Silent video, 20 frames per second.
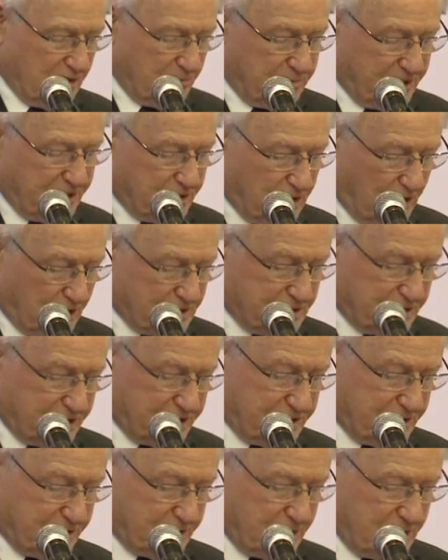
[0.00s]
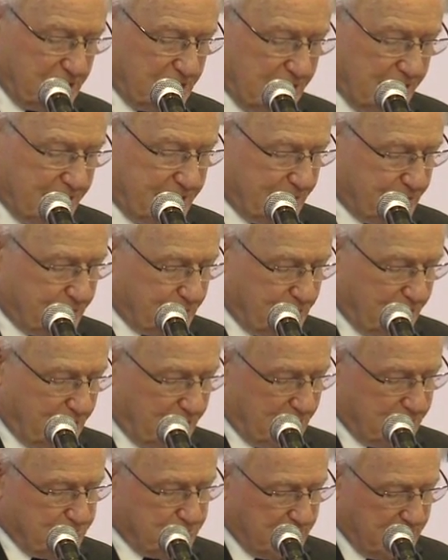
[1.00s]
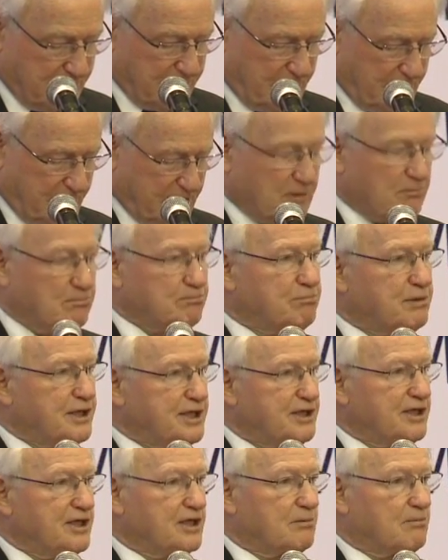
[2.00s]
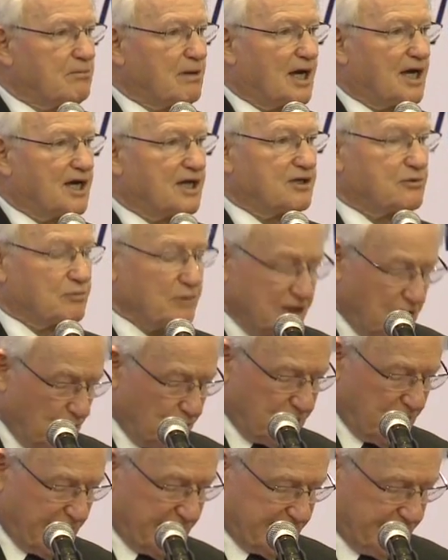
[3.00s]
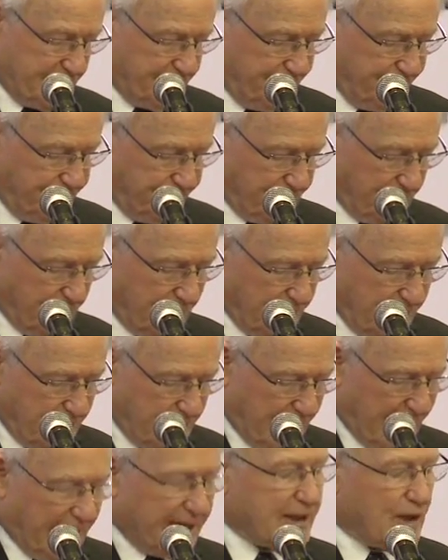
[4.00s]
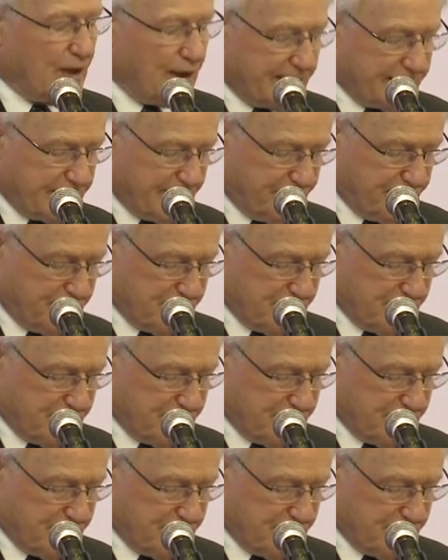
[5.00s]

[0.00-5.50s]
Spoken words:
being cognizant that there are many competing demands. We know that. Our collective